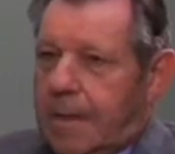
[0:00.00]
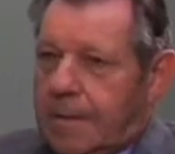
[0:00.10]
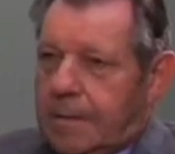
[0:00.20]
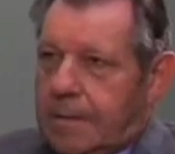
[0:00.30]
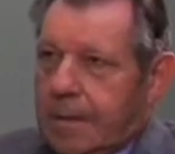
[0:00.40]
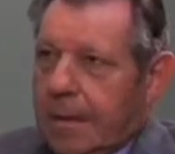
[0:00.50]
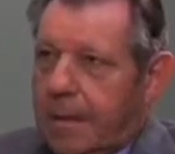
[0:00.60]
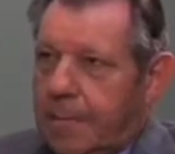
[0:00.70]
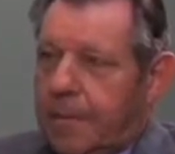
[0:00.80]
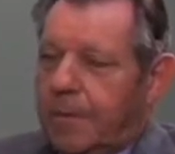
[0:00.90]
yes,
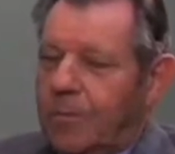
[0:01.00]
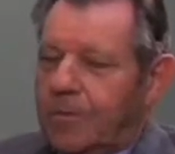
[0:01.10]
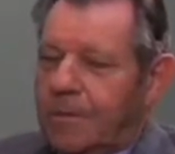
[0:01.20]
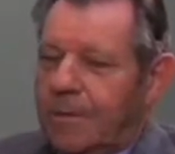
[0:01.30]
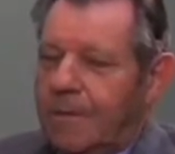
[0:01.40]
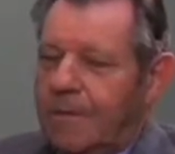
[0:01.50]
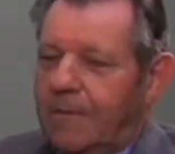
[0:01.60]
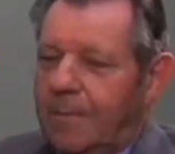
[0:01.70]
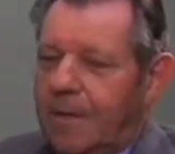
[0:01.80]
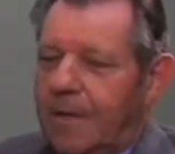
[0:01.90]
because you have
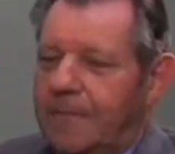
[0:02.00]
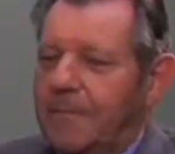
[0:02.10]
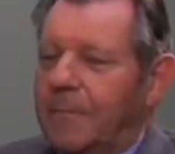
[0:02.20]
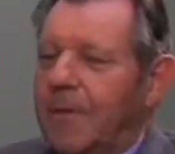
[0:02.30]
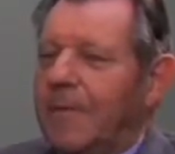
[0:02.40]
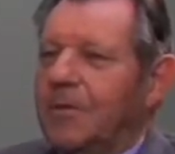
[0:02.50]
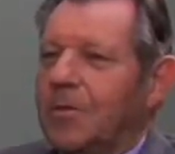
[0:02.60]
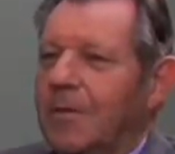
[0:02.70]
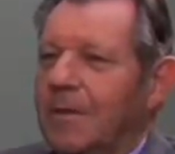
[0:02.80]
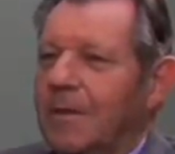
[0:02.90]
to be careful.
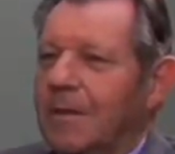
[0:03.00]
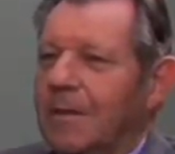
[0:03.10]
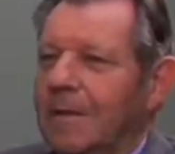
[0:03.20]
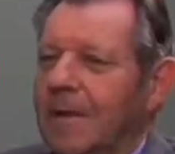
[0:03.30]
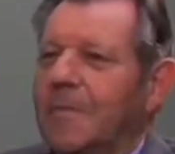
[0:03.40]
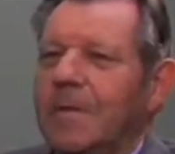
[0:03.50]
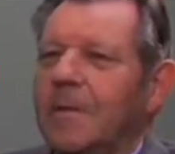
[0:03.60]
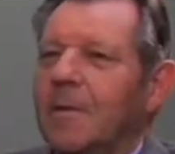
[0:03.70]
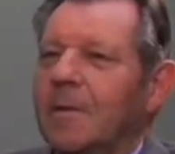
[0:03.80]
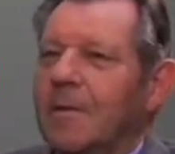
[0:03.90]
Prevention can be
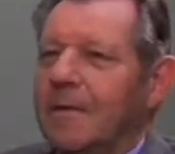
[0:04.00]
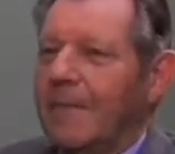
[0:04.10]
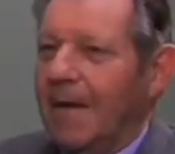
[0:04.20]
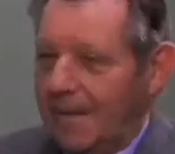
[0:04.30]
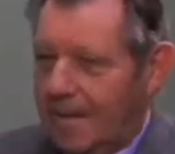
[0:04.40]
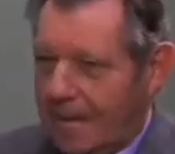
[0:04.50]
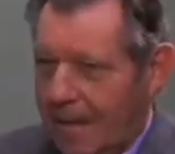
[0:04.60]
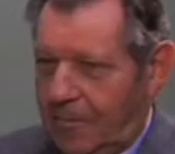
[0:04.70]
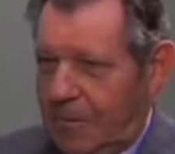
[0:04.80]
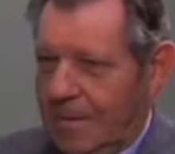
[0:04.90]
done at various
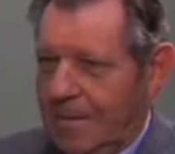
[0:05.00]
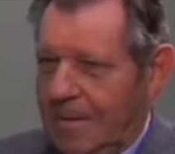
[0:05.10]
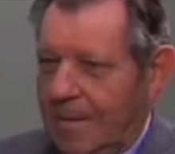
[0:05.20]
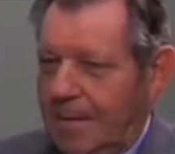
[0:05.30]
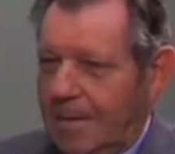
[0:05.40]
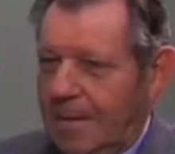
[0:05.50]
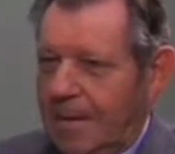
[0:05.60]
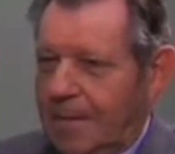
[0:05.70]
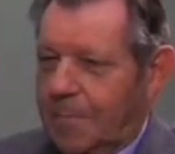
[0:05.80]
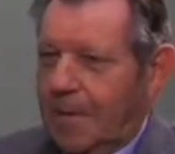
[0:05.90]
levels. There
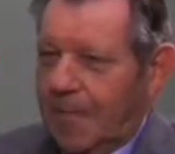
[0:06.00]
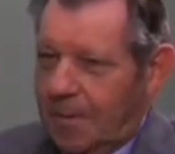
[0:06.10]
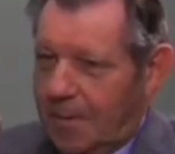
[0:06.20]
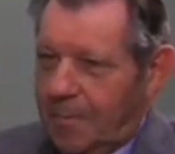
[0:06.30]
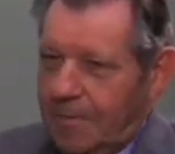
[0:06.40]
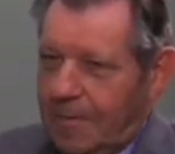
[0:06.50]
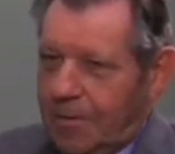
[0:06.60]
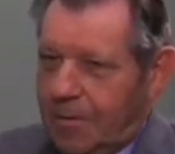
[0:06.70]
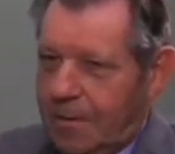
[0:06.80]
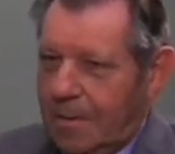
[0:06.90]
is primary
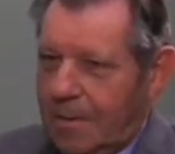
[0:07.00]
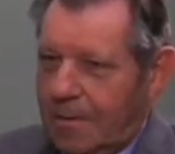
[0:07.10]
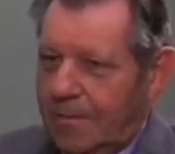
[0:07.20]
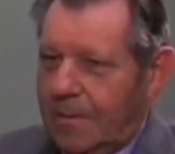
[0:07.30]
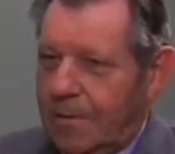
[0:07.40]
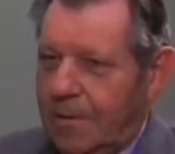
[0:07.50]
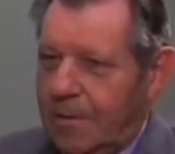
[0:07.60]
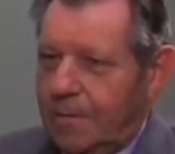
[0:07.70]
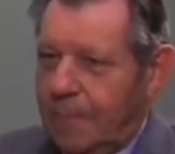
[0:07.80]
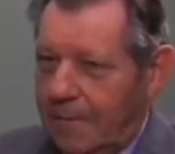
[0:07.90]
prevention, which
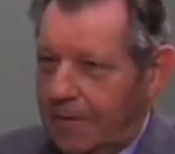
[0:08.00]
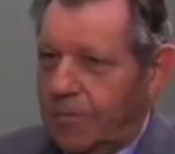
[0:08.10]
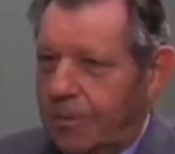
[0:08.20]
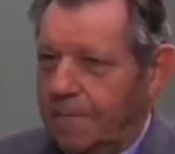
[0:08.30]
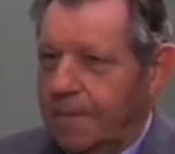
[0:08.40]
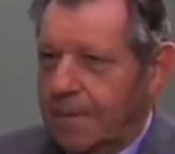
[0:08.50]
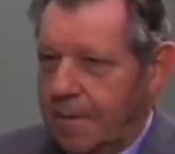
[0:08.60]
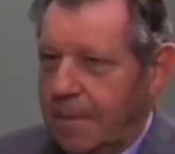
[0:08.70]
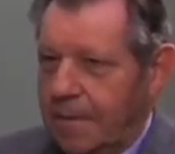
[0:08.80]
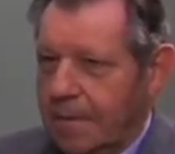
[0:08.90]
is prevention of
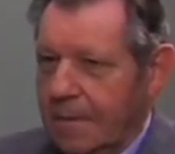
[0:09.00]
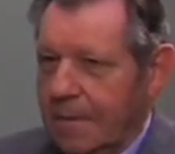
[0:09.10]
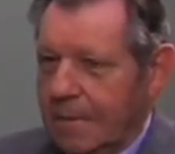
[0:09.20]
disease